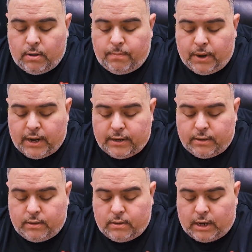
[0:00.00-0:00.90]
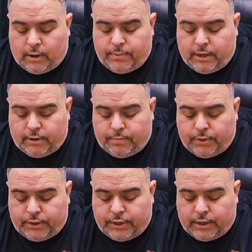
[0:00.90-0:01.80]
but I'll be able to
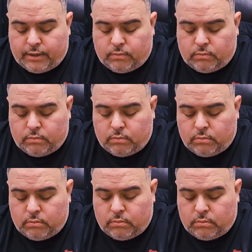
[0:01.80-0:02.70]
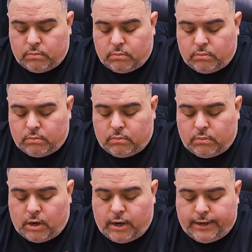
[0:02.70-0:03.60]
push it in.
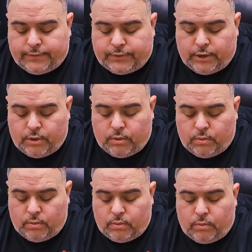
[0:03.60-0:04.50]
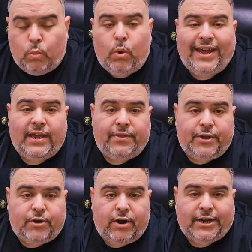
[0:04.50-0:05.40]
All right, so way
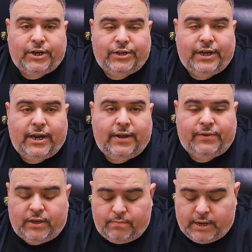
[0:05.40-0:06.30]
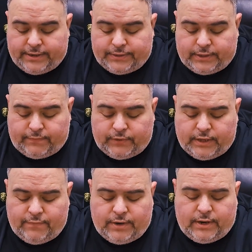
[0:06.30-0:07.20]
the direction saying I've seen best is if you
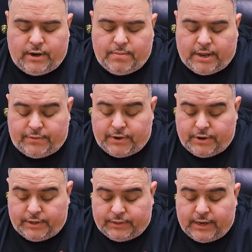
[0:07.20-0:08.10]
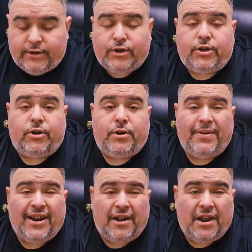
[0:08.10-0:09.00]
leave it in there about 30 seconds or so,
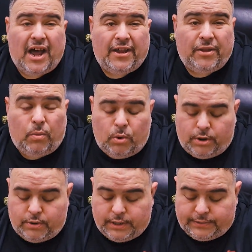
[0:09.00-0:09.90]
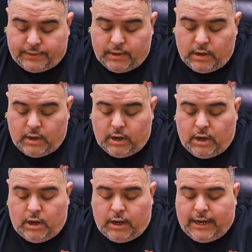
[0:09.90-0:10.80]
depending on how hot the water is,
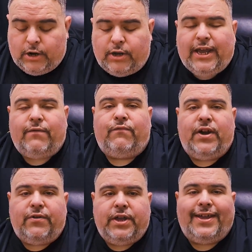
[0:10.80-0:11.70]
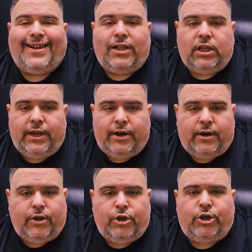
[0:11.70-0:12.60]
it'll get very
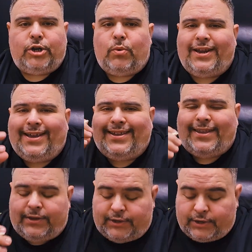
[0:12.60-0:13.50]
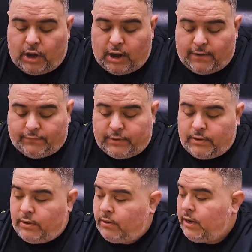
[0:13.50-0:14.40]
clear. You just want to get this soft,
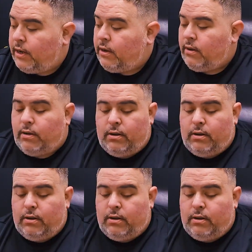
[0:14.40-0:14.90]
okay?